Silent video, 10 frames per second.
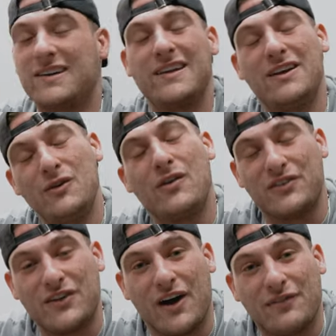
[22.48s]
Because I do
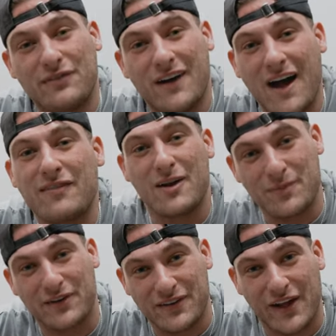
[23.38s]
other stuff. I've got a
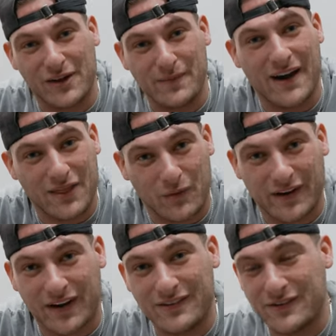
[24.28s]
personality behind the
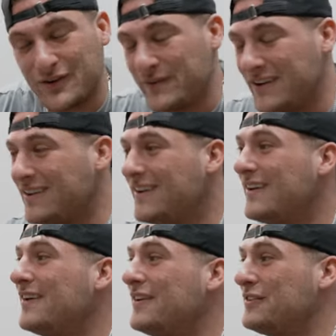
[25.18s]
workouts, you know what I mean?
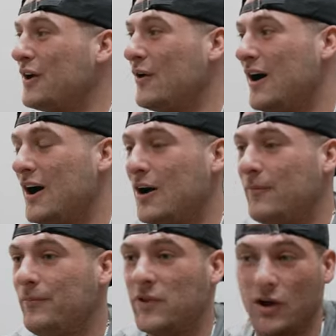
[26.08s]
So,
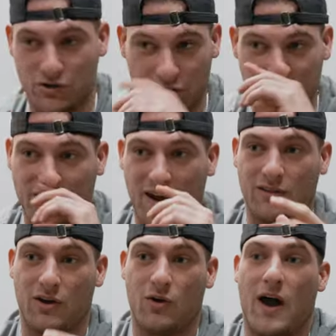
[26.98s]
um, you know, jokes
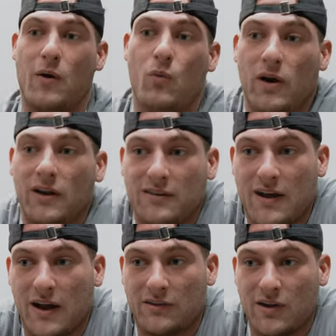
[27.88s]
aside though, I wanted to
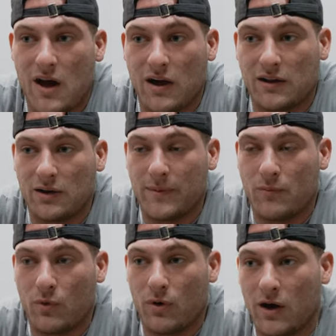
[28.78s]
kind of talk a little bit
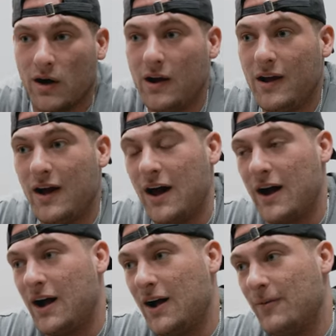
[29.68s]
more
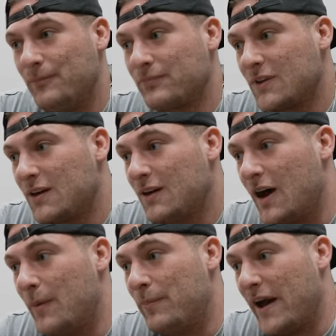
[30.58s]
um,
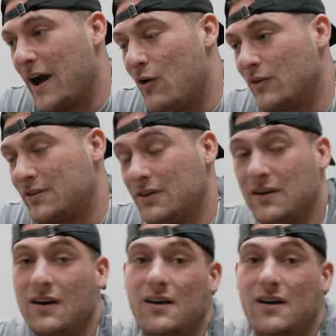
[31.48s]
about